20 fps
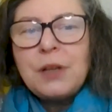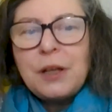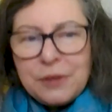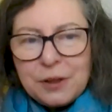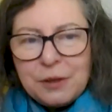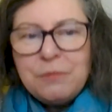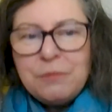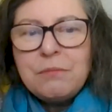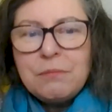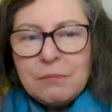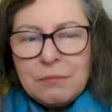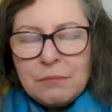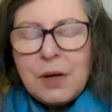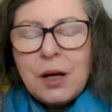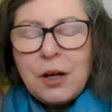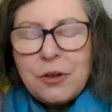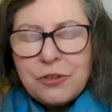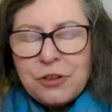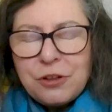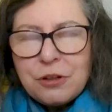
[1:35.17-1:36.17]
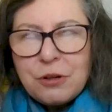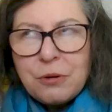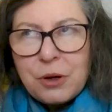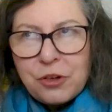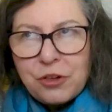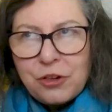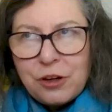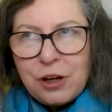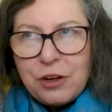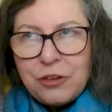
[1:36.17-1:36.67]
I think my answer to your
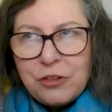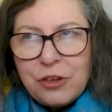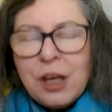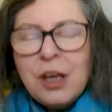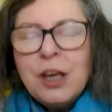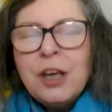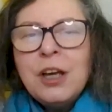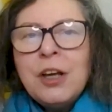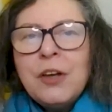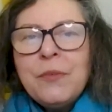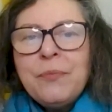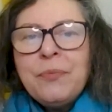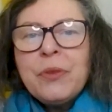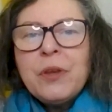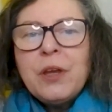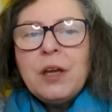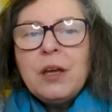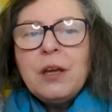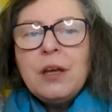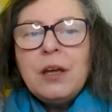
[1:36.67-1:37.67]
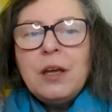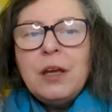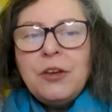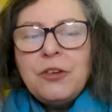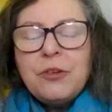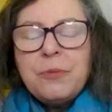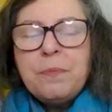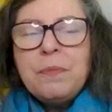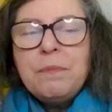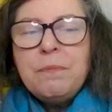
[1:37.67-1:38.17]
question
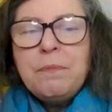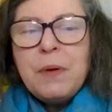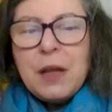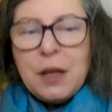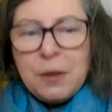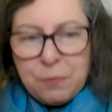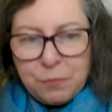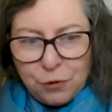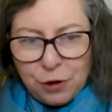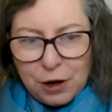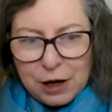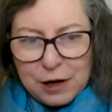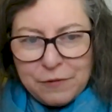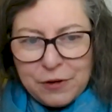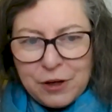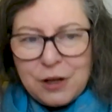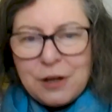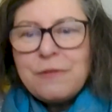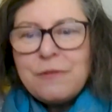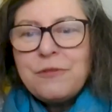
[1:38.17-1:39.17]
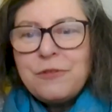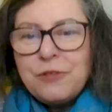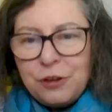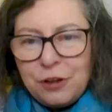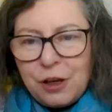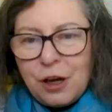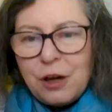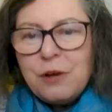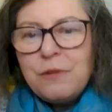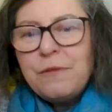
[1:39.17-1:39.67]
is being brave enough to
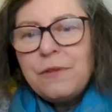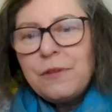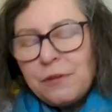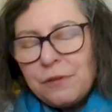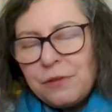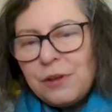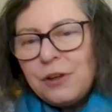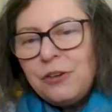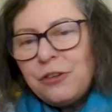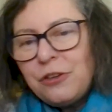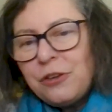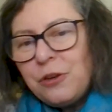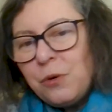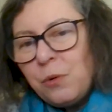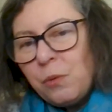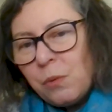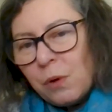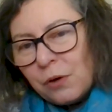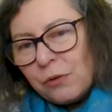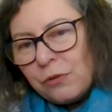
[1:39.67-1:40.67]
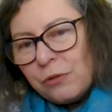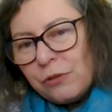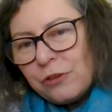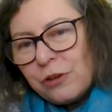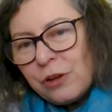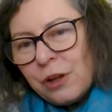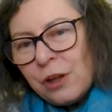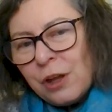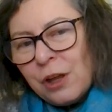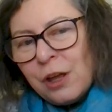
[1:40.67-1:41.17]
go for the things that you
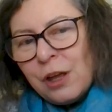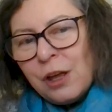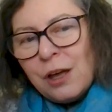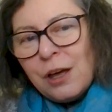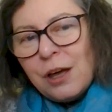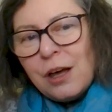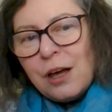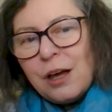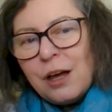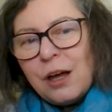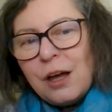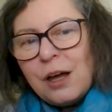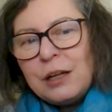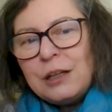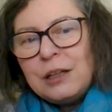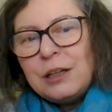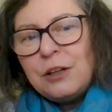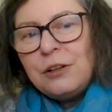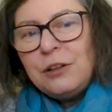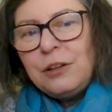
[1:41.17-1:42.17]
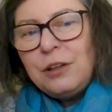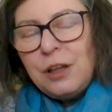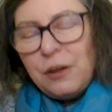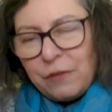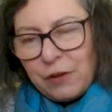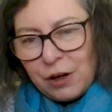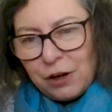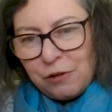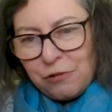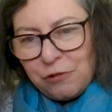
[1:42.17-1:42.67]
want and give
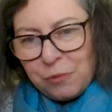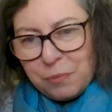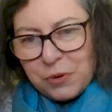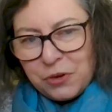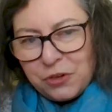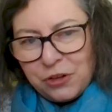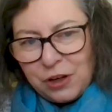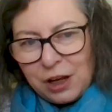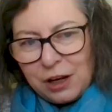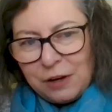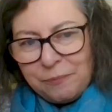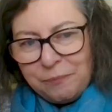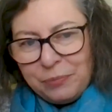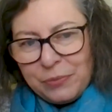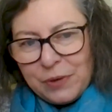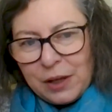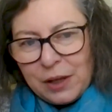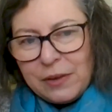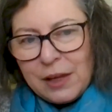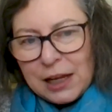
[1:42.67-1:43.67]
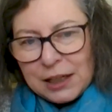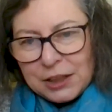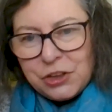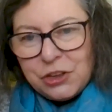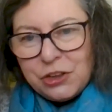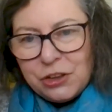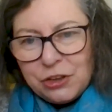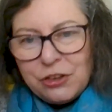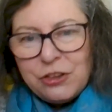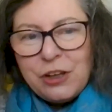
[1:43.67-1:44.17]
it 100%. And that's
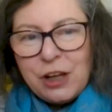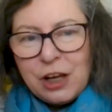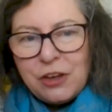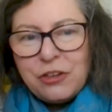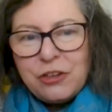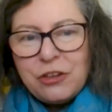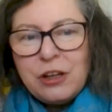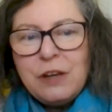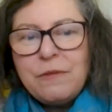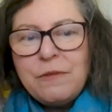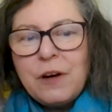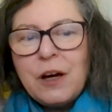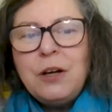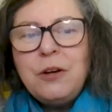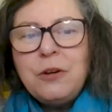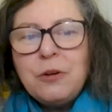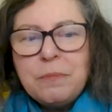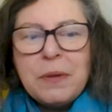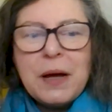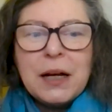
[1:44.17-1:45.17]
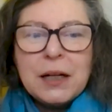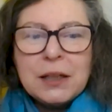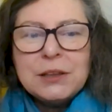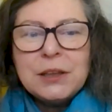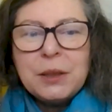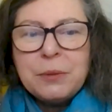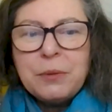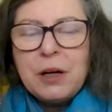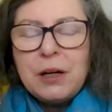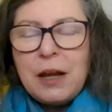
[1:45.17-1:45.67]
success. If I look back and
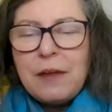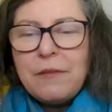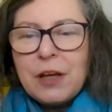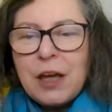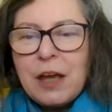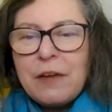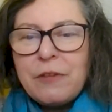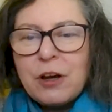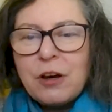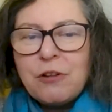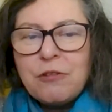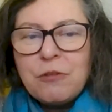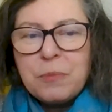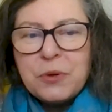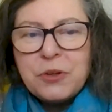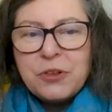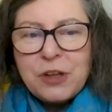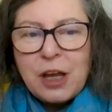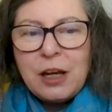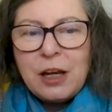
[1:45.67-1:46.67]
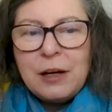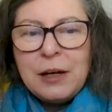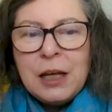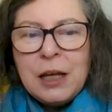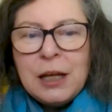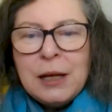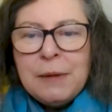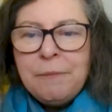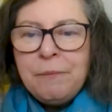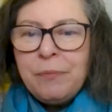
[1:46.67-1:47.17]
say, well, I never gave it 100%,
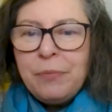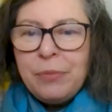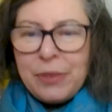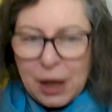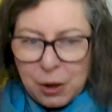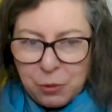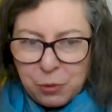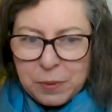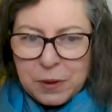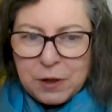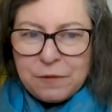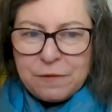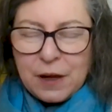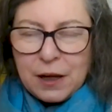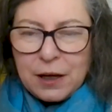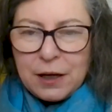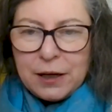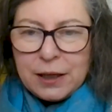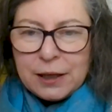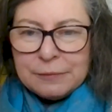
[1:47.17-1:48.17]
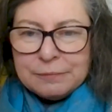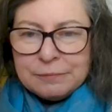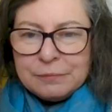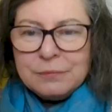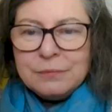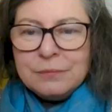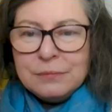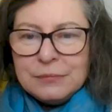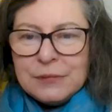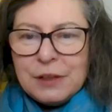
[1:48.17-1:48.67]
that will be a failure,
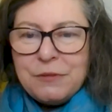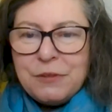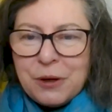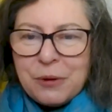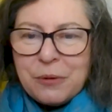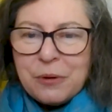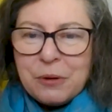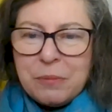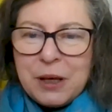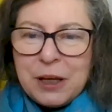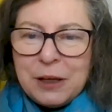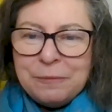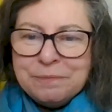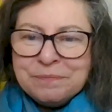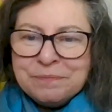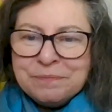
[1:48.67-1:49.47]
if you know what I mean.